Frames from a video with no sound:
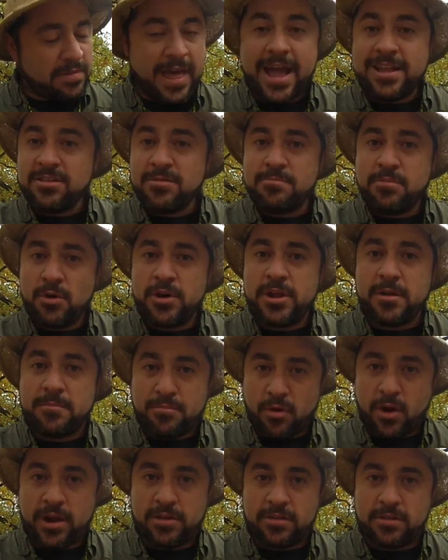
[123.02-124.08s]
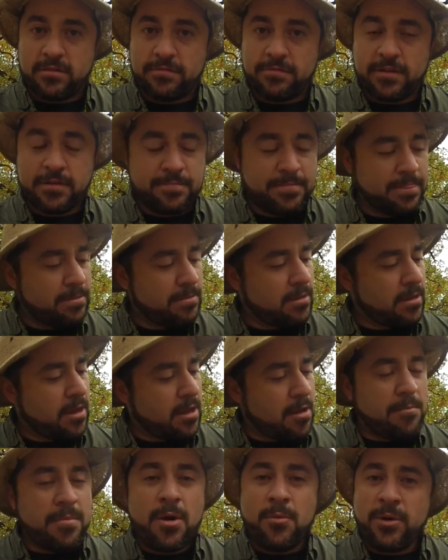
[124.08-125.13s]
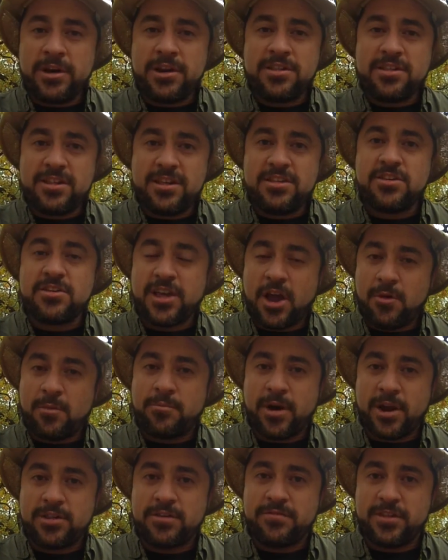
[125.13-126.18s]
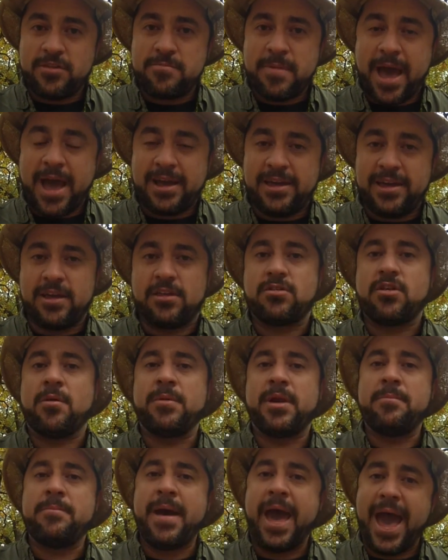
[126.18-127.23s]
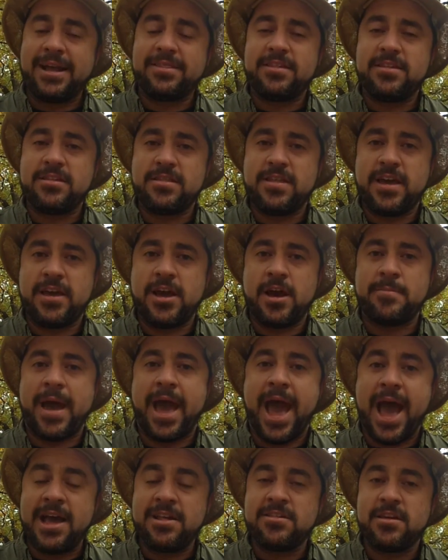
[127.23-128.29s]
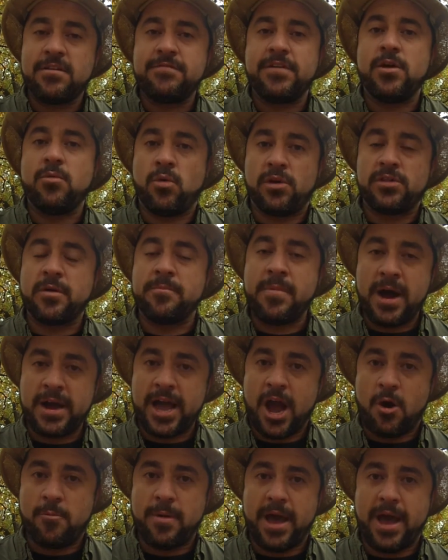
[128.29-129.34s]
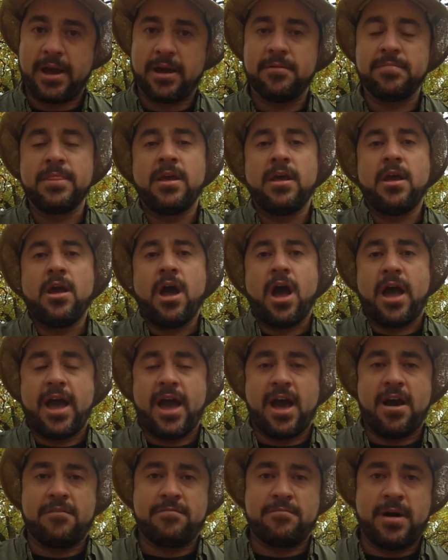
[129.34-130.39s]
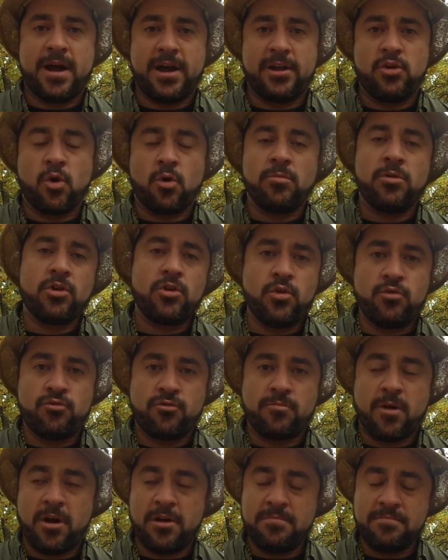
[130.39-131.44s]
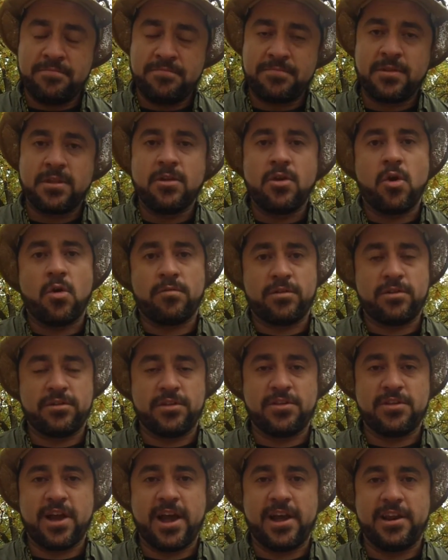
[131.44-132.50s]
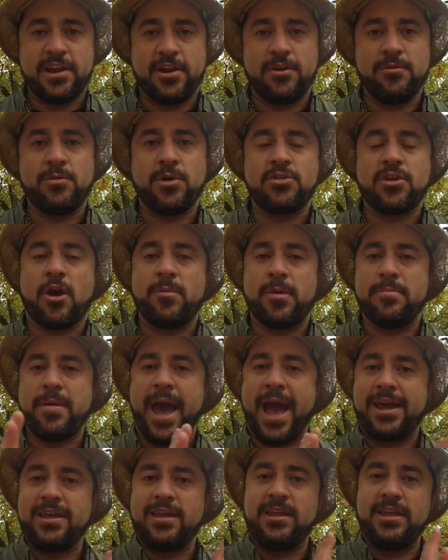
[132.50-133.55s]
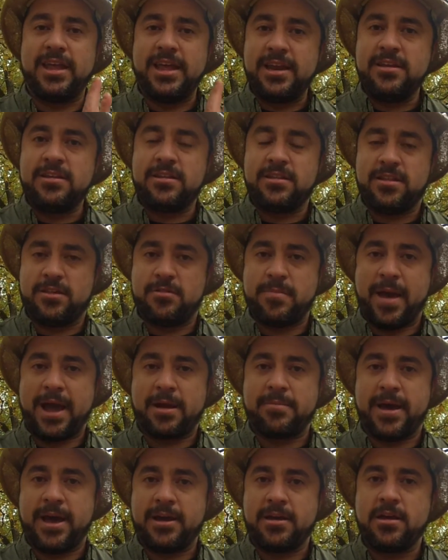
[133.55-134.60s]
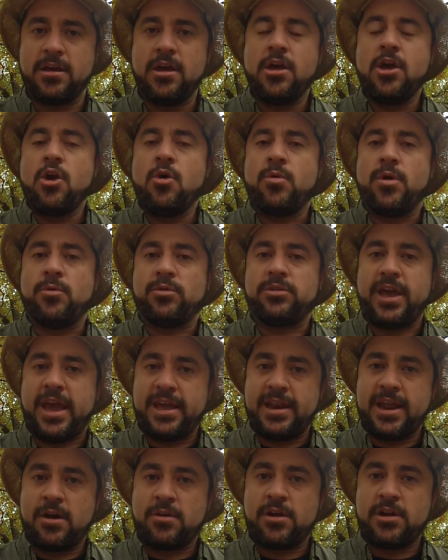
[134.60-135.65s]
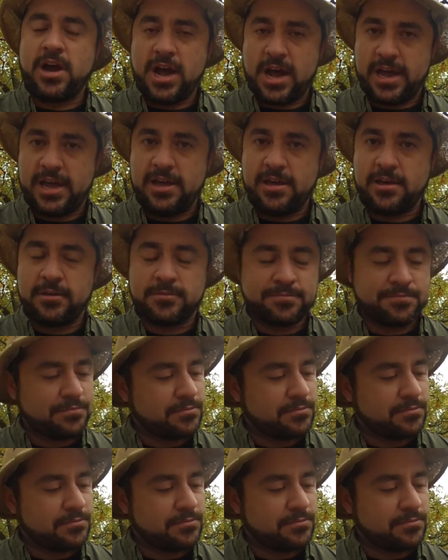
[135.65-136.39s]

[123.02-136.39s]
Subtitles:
that's pretty impressive. But we're going to see just how impressive this bag is. I'm going to pack this thing up as if it was a bug out bag. I have my normal accoutrement over to the side here, which I'll be packing into this backpack. We will take it out on a hike,